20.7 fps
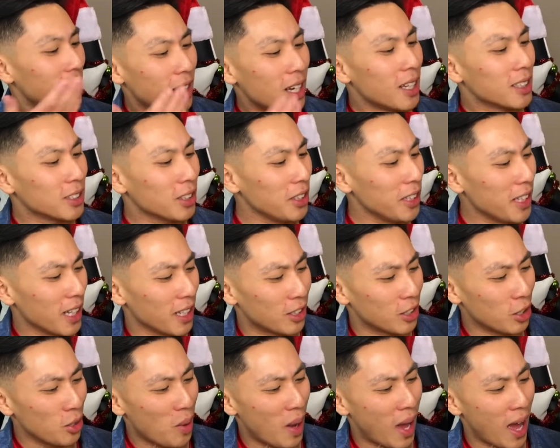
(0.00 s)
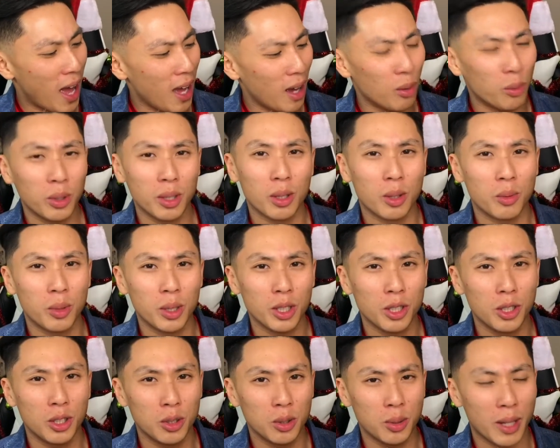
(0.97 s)
Why oh, you got a new hat? I wonder
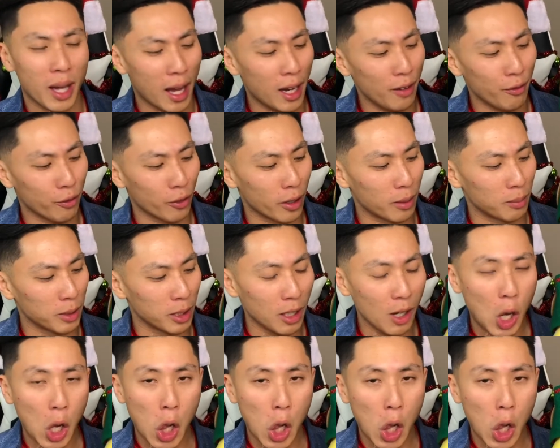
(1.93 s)
who you got it from, you know?